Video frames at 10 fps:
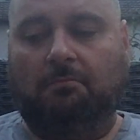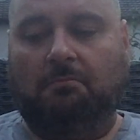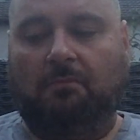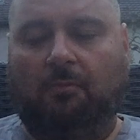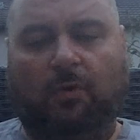
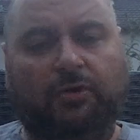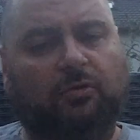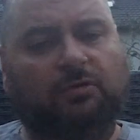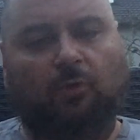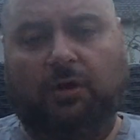when you're
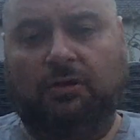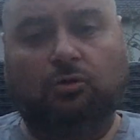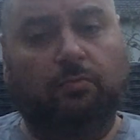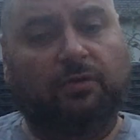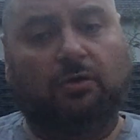smoking
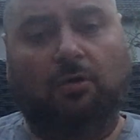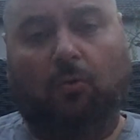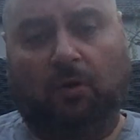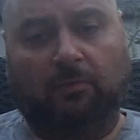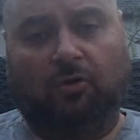Cubans, you know
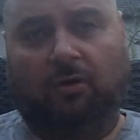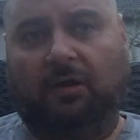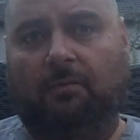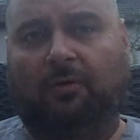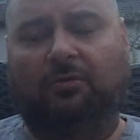what I'm
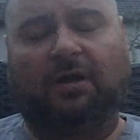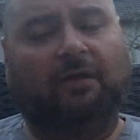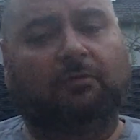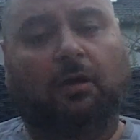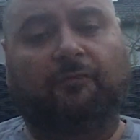talking about. They
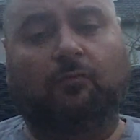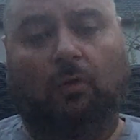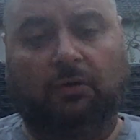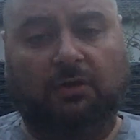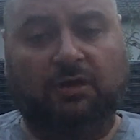have a lot of
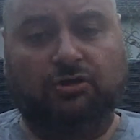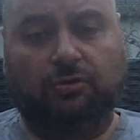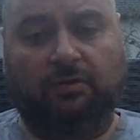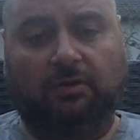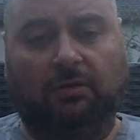quality
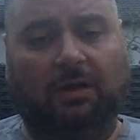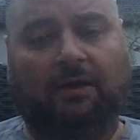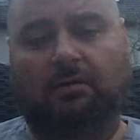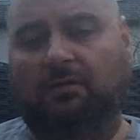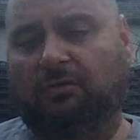issues,
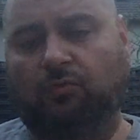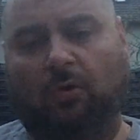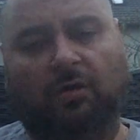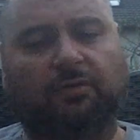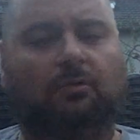like the
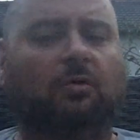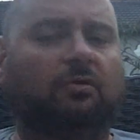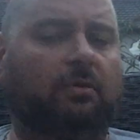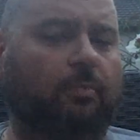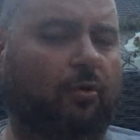draw is not
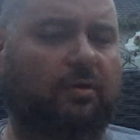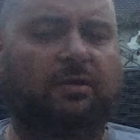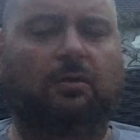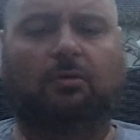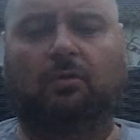good, the burn
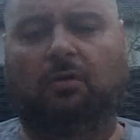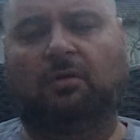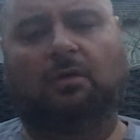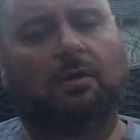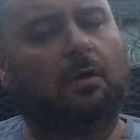is not
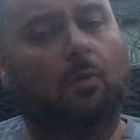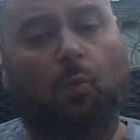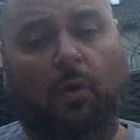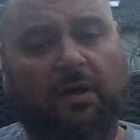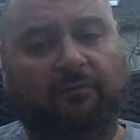good,
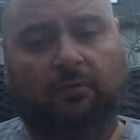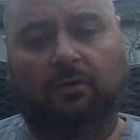whatever.